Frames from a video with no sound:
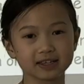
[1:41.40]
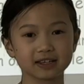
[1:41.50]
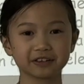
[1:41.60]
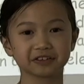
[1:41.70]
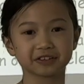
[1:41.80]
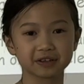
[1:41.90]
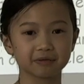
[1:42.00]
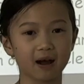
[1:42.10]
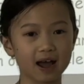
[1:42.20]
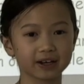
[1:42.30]
had to use
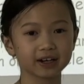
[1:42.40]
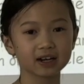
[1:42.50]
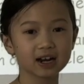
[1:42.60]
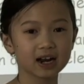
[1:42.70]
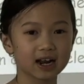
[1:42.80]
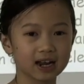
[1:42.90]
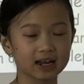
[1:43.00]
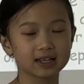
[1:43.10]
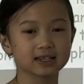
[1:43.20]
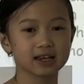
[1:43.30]
the wire,
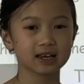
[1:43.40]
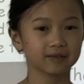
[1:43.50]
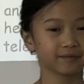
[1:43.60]
and